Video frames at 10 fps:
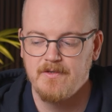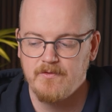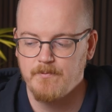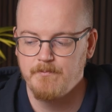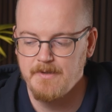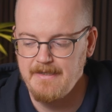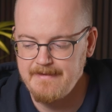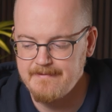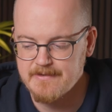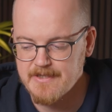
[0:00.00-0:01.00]
So
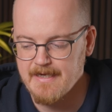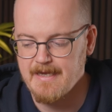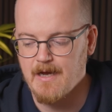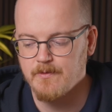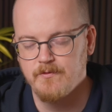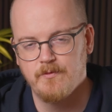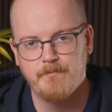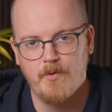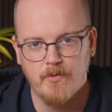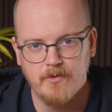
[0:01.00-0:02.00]
please check out
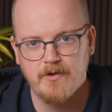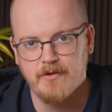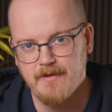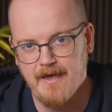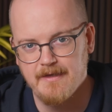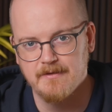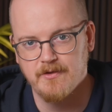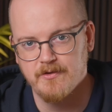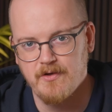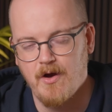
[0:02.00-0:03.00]

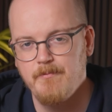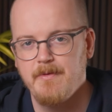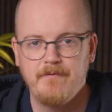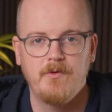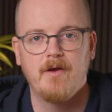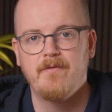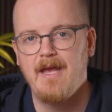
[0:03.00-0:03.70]
support.hegel.com if you have